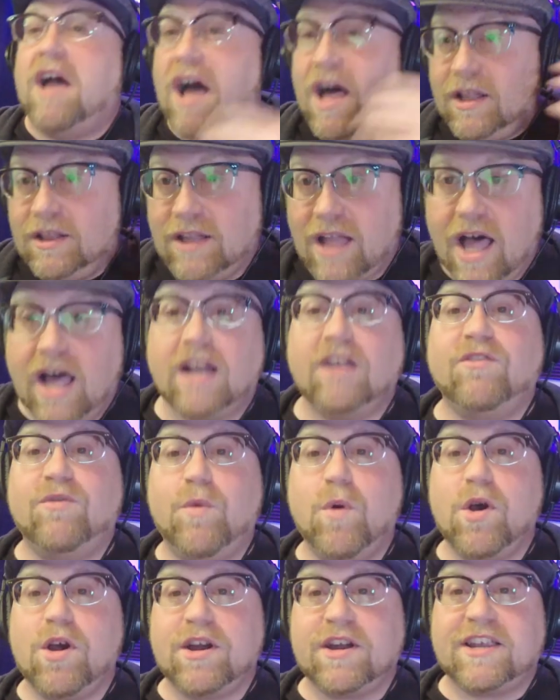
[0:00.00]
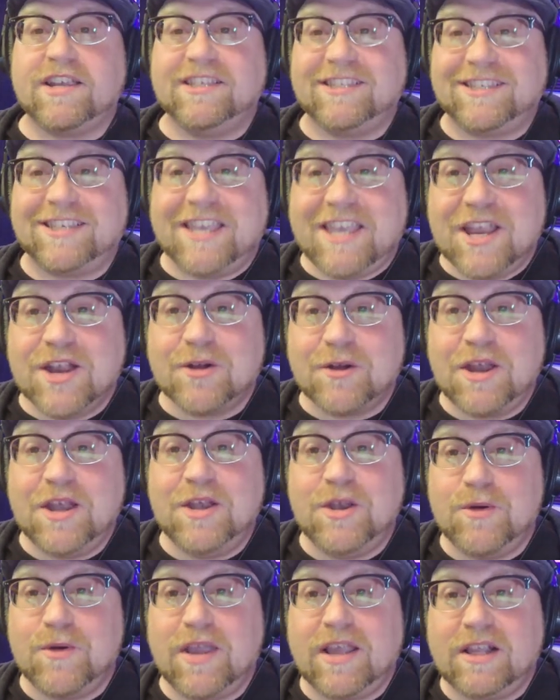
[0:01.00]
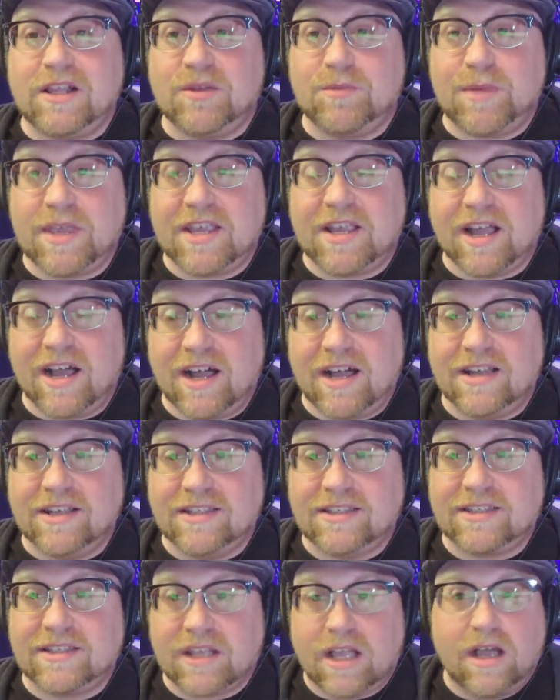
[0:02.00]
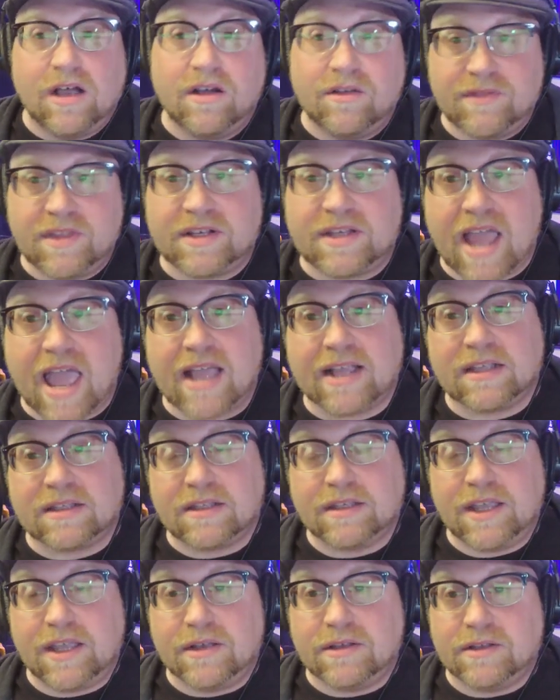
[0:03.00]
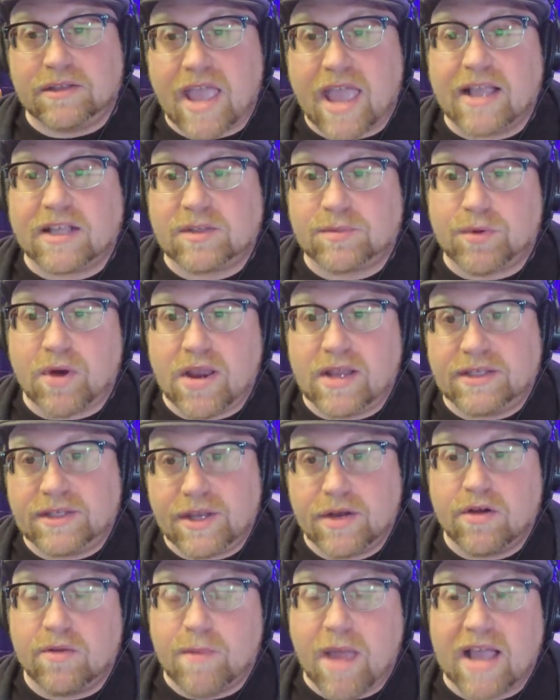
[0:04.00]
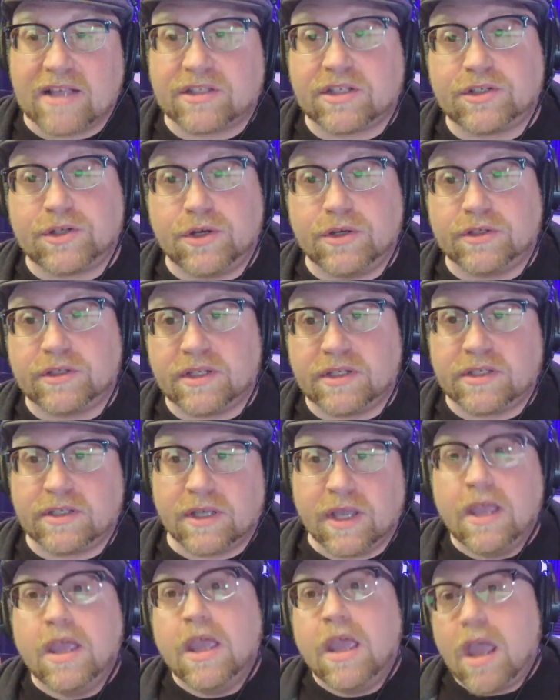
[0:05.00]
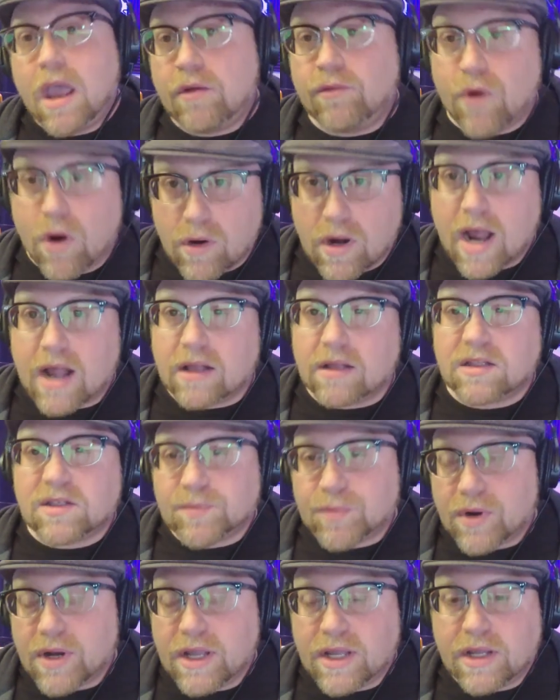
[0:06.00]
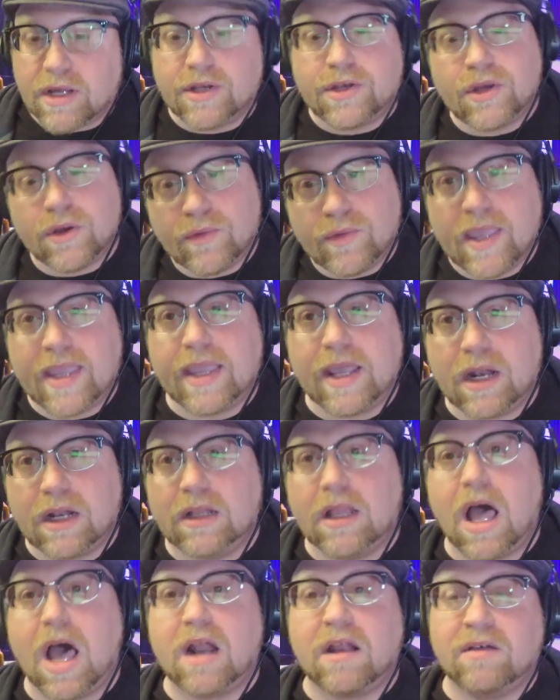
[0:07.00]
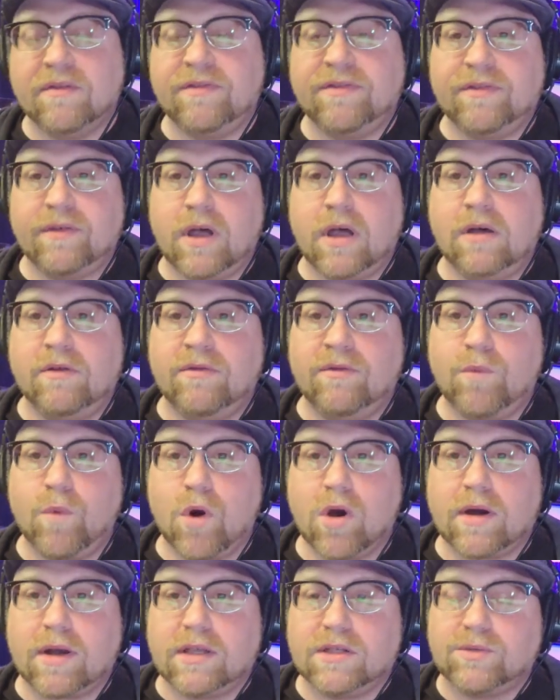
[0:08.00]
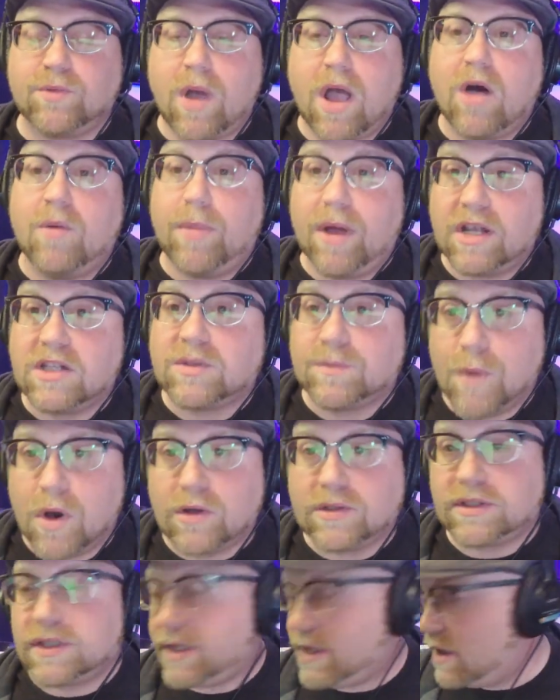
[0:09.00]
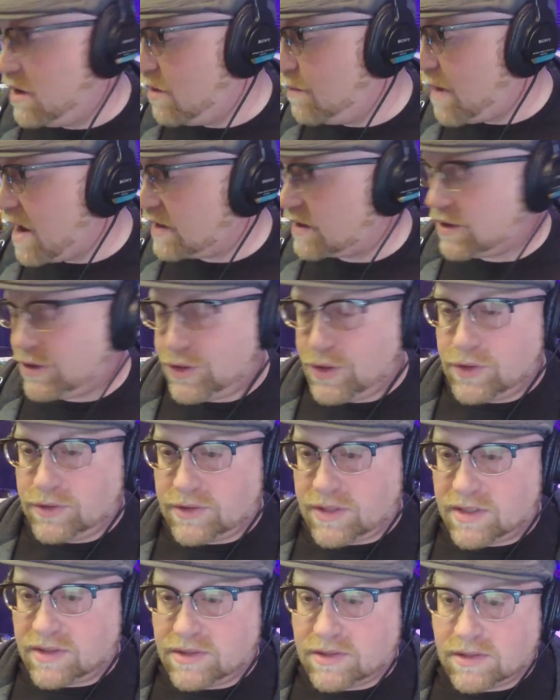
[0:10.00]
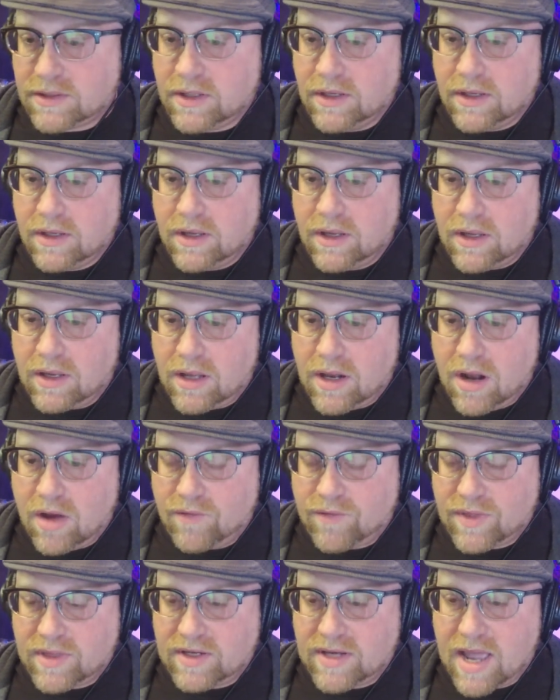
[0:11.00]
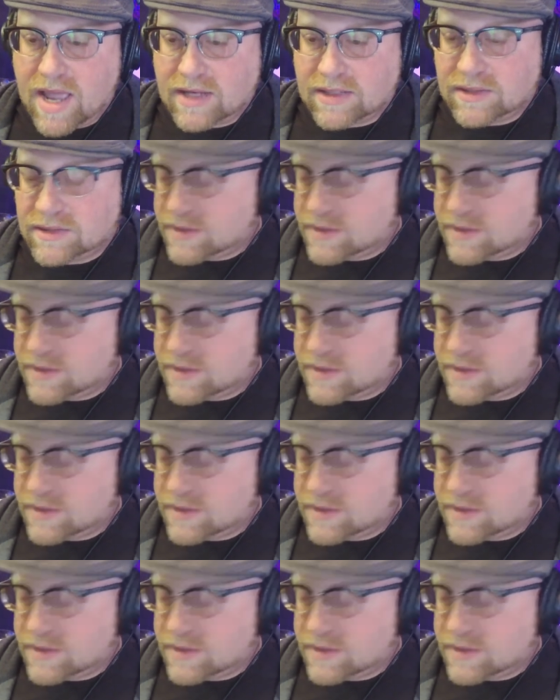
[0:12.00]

a lot of work is here in New England because of the tax yeah, tax breaks here in Massachusetts. And Rhode Island's pretty good too, and they get a lot of, of work as well, but it's mostly here in mm-hmm. Massachusetts, mm-hmm. you know, for the tax